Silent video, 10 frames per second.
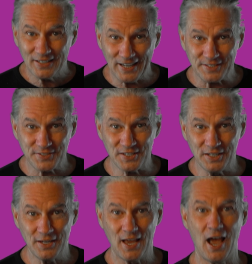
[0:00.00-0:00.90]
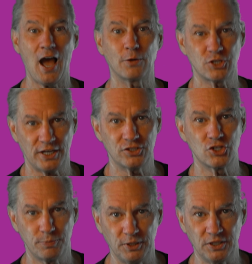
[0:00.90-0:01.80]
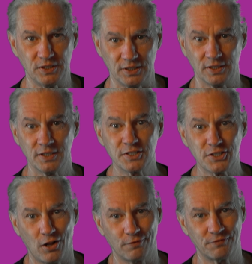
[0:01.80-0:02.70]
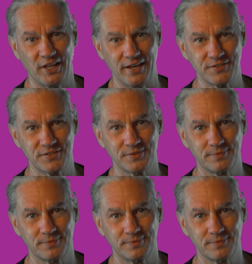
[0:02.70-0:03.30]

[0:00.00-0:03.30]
Let's see how ChatGPT solved this.